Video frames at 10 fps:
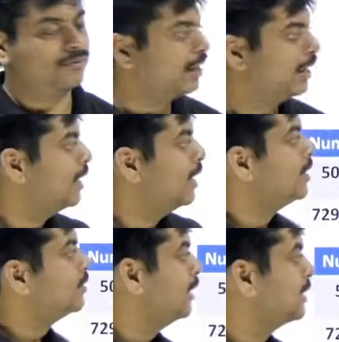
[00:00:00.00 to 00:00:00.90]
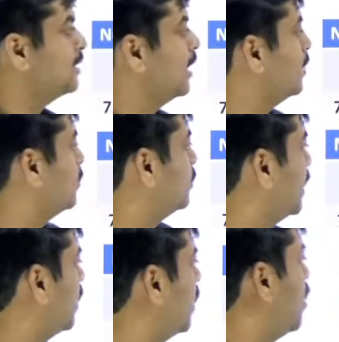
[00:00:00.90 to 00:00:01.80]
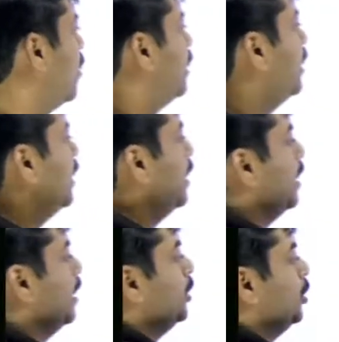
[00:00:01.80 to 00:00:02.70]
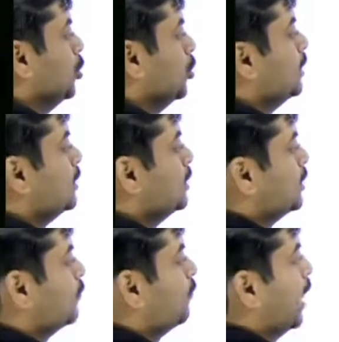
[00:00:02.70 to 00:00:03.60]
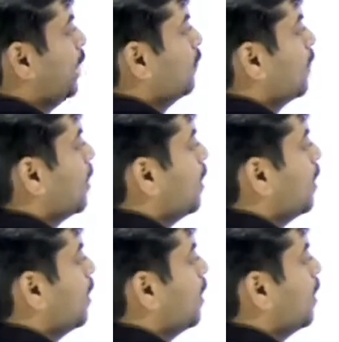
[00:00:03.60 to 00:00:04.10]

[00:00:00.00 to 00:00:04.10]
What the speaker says: Okay. So let's try to take unit digit is 5.